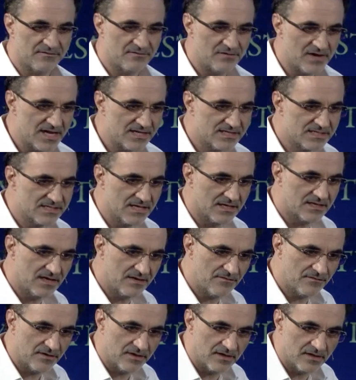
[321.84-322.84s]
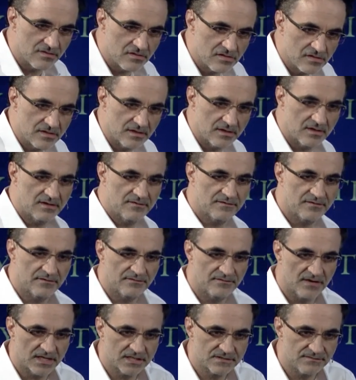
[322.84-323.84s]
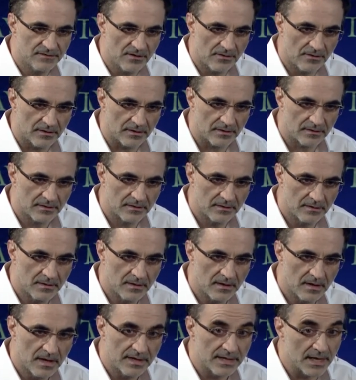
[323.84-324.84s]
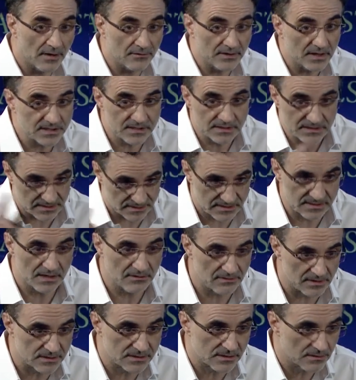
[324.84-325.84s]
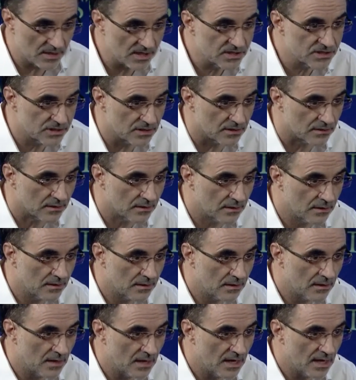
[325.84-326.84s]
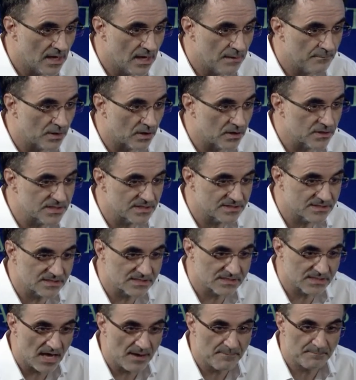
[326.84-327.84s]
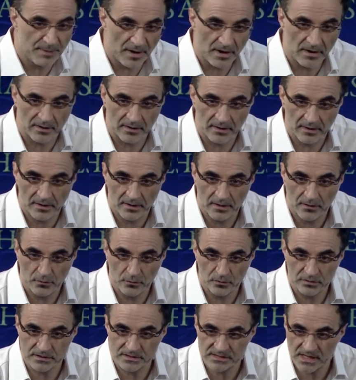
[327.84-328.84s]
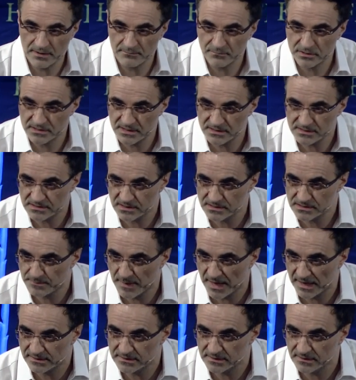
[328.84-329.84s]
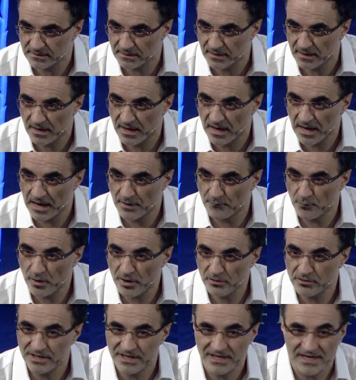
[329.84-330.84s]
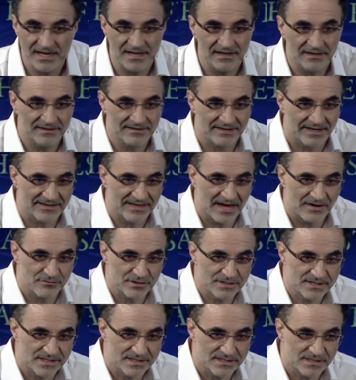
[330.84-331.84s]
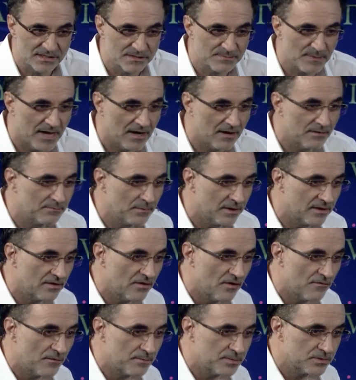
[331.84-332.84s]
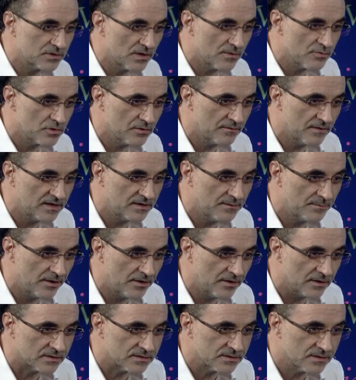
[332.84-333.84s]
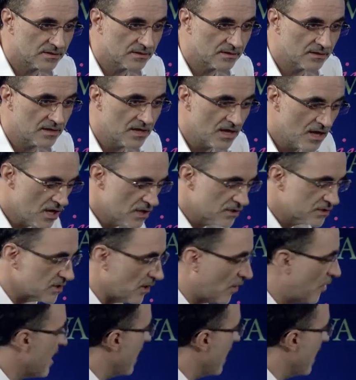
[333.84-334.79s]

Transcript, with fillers: of less significance than if it affects Flora? Now, this is a serious question, because it's the same bug with the same resistance pattern, and we're yielding that resistance pattern by the overprescription of antibiotics. So